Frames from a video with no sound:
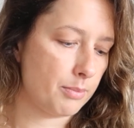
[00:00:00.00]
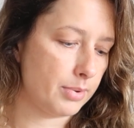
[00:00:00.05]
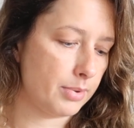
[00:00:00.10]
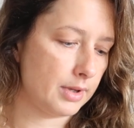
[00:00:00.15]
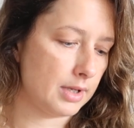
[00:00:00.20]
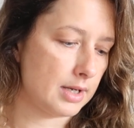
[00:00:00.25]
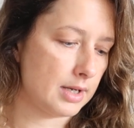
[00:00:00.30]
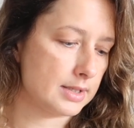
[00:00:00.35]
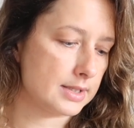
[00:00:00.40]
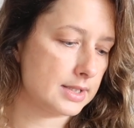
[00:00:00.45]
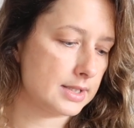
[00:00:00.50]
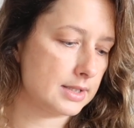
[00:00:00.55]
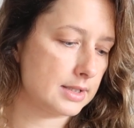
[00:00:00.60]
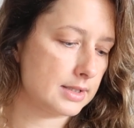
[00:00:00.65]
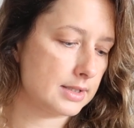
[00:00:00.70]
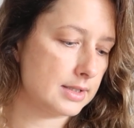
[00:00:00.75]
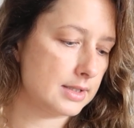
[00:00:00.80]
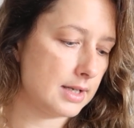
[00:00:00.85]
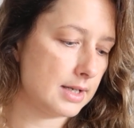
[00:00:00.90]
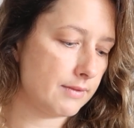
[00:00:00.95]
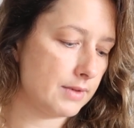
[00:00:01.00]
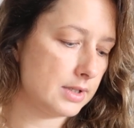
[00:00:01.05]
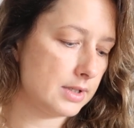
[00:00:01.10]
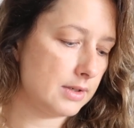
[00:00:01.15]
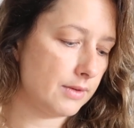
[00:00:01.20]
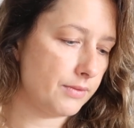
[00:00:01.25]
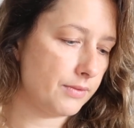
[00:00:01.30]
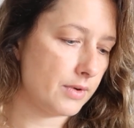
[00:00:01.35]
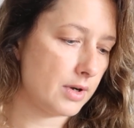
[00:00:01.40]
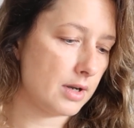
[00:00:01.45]
plus
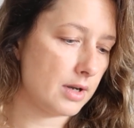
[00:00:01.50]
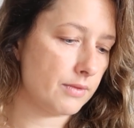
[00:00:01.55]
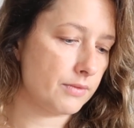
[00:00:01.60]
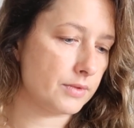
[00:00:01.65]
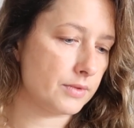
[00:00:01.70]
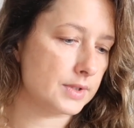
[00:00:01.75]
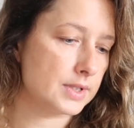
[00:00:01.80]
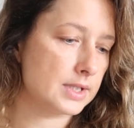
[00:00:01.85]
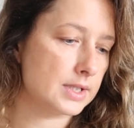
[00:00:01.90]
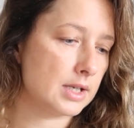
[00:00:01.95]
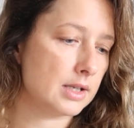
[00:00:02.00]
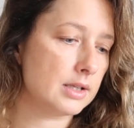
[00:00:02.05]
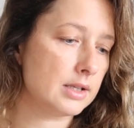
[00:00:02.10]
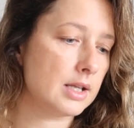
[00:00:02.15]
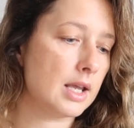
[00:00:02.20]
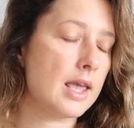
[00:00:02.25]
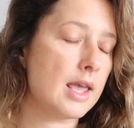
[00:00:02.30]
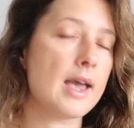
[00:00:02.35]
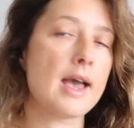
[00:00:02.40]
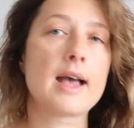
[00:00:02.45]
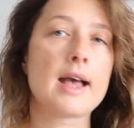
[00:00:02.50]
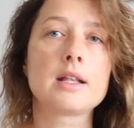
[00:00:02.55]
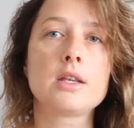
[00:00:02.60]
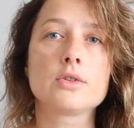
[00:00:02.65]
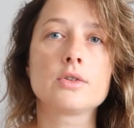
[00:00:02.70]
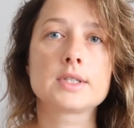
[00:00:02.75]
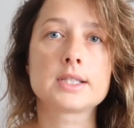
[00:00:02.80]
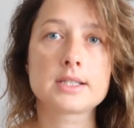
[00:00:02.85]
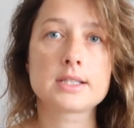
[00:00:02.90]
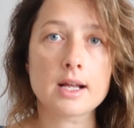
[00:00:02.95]
75 on Sunday, and
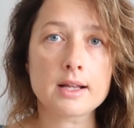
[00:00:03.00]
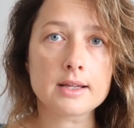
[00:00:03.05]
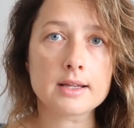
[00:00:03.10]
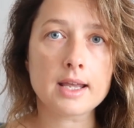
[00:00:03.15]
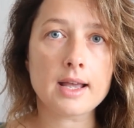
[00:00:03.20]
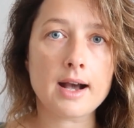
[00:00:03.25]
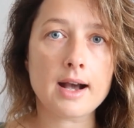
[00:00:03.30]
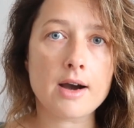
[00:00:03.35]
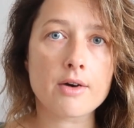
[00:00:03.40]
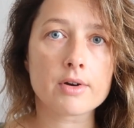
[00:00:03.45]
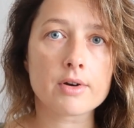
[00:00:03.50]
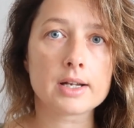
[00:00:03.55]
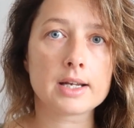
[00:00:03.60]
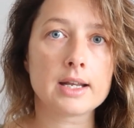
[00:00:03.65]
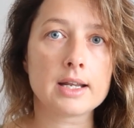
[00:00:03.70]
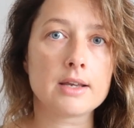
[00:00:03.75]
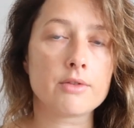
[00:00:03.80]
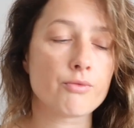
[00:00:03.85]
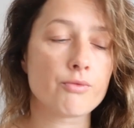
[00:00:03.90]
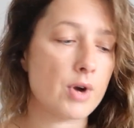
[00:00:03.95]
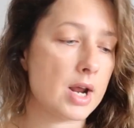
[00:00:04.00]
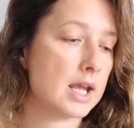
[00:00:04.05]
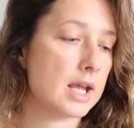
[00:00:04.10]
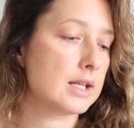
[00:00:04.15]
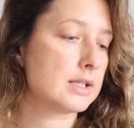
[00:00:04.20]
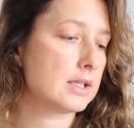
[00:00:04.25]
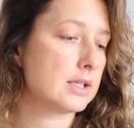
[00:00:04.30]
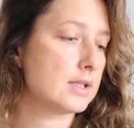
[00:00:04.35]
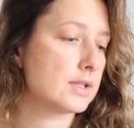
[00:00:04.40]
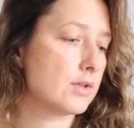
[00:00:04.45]
your Sunday hourly
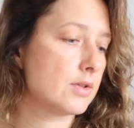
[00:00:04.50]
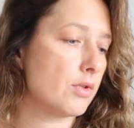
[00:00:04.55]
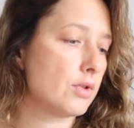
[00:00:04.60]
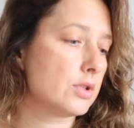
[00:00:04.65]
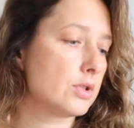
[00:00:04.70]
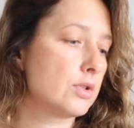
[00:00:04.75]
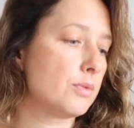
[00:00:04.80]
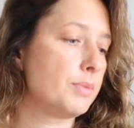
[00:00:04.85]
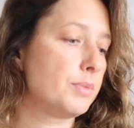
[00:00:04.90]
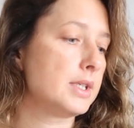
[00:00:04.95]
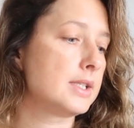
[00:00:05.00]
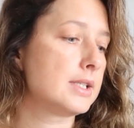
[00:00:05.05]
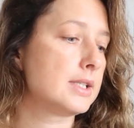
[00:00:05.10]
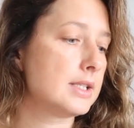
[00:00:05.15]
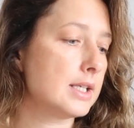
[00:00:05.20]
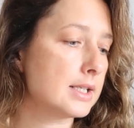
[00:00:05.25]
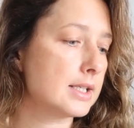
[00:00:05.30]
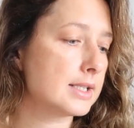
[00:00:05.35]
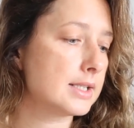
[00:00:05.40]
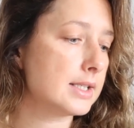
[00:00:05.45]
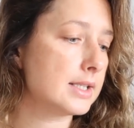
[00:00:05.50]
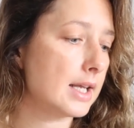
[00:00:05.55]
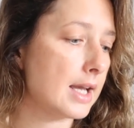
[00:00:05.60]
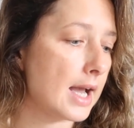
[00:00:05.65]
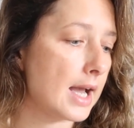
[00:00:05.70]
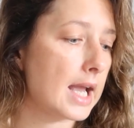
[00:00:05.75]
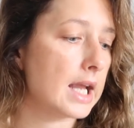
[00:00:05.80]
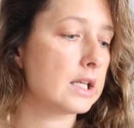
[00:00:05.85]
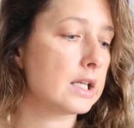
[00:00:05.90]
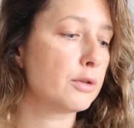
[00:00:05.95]
rate is going to be
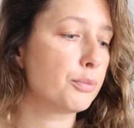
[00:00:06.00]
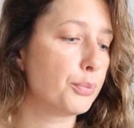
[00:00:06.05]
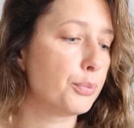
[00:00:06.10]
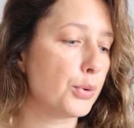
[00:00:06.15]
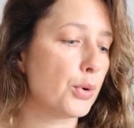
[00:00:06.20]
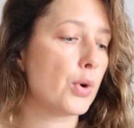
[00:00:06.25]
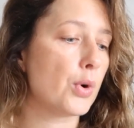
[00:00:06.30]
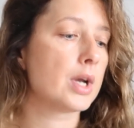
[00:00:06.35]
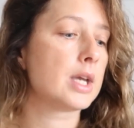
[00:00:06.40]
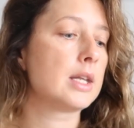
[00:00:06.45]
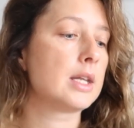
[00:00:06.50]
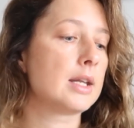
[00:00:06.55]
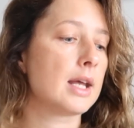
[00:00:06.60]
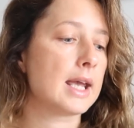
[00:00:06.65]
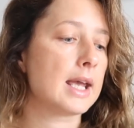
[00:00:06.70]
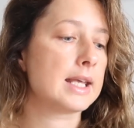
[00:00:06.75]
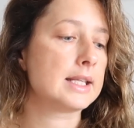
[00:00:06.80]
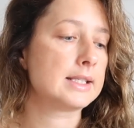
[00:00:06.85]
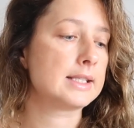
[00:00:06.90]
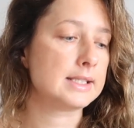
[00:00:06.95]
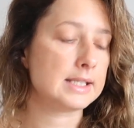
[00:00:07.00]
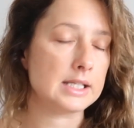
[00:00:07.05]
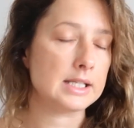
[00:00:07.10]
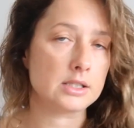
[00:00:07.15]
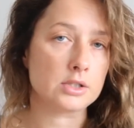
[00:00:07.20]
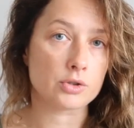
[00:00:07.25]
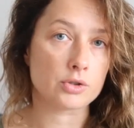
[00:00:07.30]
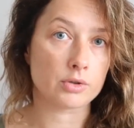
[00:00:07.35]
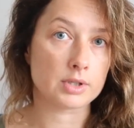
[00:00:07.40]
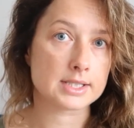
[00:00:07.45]

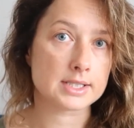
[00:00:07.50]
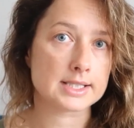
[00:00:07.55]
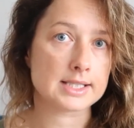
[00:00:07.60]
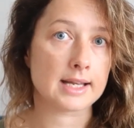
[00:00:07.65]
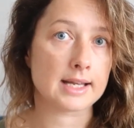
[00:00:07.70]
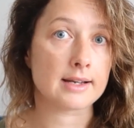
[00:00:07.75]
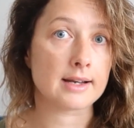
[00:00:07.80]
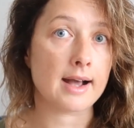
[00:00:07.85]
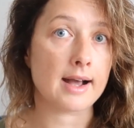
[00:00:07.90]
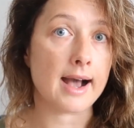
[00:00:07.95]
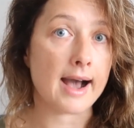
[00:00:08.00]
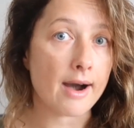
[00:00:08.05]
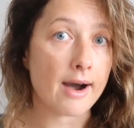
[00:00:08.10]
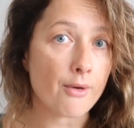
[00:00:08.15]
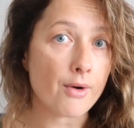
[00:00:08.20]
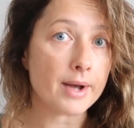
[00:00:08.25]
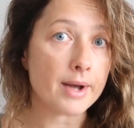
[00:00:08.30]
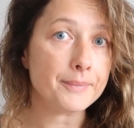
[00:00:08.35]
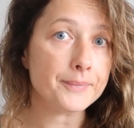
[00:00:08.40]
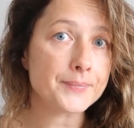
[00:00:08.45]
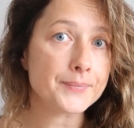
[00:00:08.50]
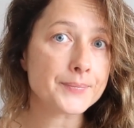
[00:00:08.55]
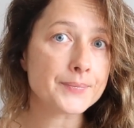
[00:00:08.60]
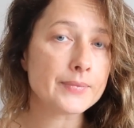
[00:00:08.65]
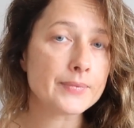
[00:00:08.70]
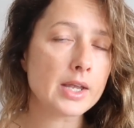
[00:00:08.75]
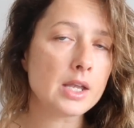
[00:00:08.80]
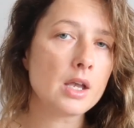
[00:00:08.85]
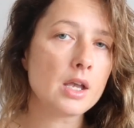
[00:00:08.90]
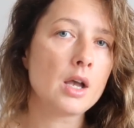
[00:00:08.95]
$68.18 an hour,
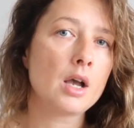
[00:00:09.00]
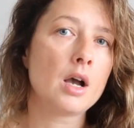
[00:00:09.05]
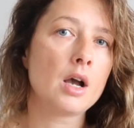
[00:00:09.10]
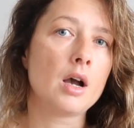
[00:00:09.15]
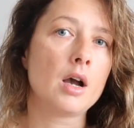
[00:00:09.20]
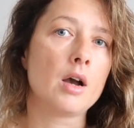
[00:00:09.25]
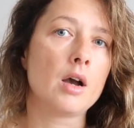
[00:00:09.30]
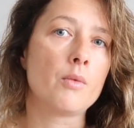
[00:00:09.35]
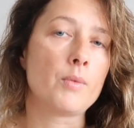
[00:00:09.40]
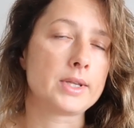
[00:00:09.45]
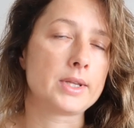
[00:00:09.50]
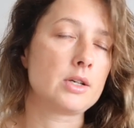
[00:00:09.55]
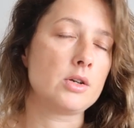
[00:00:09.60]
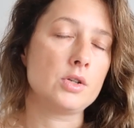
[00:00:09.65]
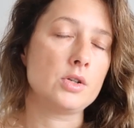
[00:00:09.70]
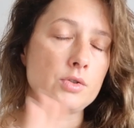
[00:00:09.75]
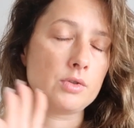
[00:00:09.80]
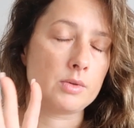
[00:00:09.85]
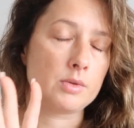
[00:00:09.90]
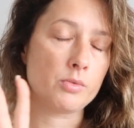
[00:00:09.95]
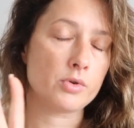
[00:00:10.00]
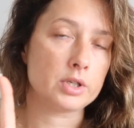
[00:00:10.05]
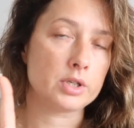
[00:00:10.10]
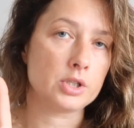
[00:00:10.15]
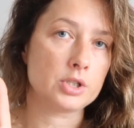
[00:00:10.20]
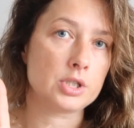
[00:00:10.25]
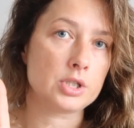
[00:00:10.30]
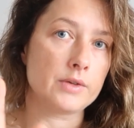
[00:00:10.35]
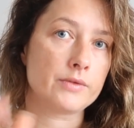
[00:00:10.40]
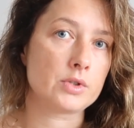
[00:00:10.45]
whether you do the
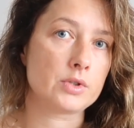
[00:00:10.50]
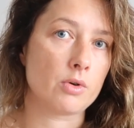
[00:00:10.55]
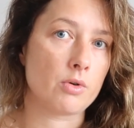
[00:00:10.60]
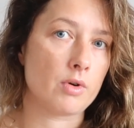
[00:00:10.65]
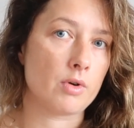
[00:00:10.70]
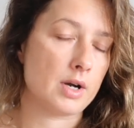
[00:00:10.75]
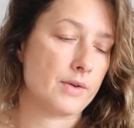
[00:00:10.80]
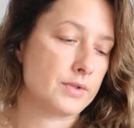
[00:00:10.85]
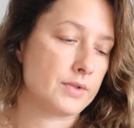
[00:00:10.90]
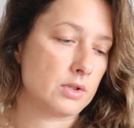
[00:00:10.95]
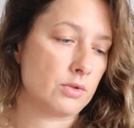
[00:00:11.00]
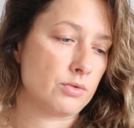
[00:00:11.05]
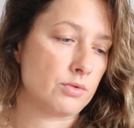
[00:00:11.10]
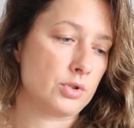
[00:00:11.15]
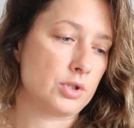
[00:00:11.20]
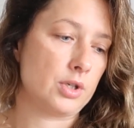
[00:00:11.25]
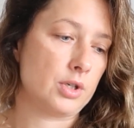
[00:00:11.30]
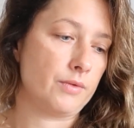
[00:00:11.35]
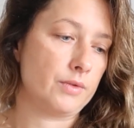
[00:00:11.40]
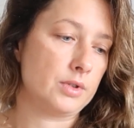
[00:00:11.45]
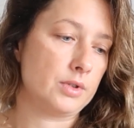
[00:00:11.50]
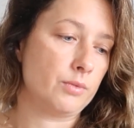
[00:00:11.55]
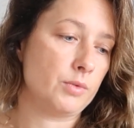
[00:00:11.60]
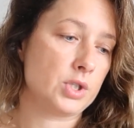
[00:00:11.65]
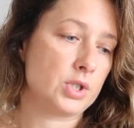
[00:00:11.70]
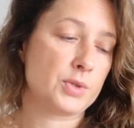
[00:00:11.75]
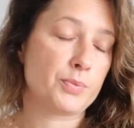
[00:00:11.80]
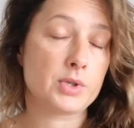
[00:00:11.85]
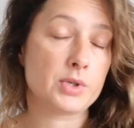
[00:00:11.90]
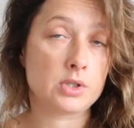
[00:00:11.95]
morning shift or afternoon shift,
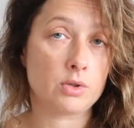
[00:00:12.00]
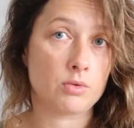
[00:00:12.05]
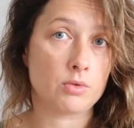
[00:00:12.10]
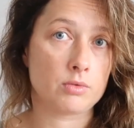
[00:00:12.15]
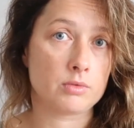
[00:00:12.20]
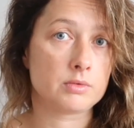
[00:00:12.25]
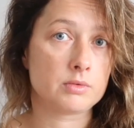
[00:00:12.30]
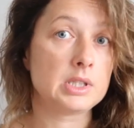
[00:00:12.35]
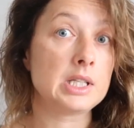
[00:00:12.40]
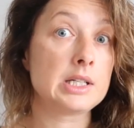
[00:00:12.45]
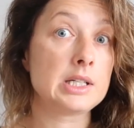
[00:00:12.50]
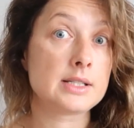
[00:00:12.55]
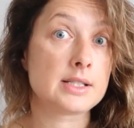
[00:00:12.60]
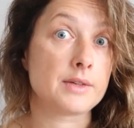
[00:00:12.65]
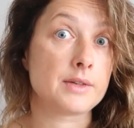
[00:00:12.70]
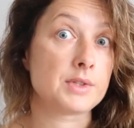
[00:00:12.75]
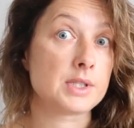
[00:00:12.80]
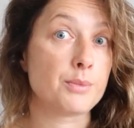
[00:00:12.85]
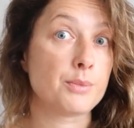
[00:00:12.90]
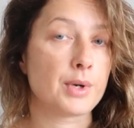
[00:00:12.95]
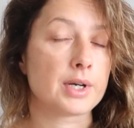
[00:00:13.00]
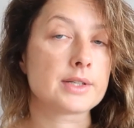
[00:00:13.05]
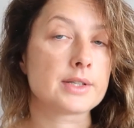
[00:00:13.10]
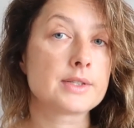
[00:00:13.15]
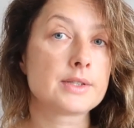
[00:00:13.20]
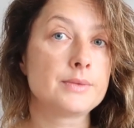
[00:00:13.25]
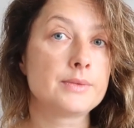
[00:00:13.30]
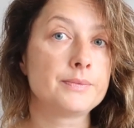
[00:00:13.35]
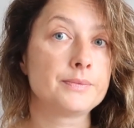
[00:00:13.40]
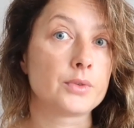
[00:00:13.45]
which is pretty cool. Nearly 70
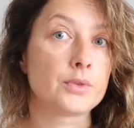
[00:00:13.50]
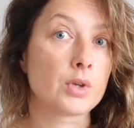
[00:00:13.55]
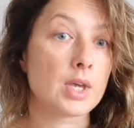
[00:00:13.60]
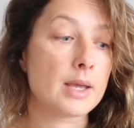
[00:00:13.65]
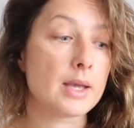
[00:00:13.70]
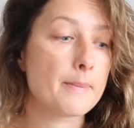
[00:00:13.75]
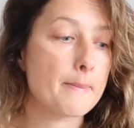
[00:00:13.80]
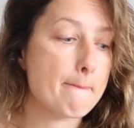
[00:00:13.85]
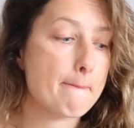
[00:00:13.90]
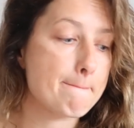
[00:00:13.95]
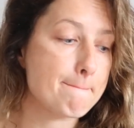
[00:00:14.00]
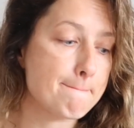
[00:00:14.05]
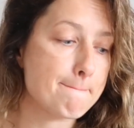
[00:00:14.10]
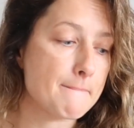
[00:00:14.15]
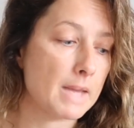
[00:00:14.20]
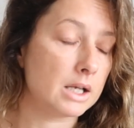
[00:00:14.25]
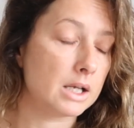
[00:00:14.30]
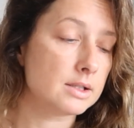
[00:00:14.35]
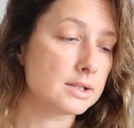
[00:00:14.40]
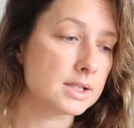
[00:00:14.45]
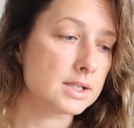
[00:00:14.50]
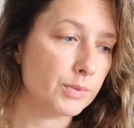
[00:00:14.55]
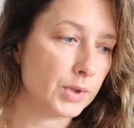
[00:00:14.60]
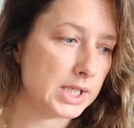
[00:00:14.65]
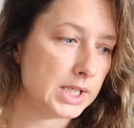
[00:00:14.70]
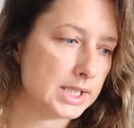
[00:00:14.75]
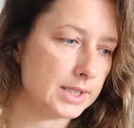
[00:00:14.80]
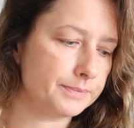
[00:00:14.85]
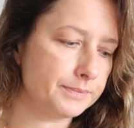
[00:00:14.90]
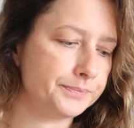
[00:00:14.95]
bucks. Okay,
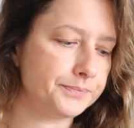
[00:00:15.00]
sweet.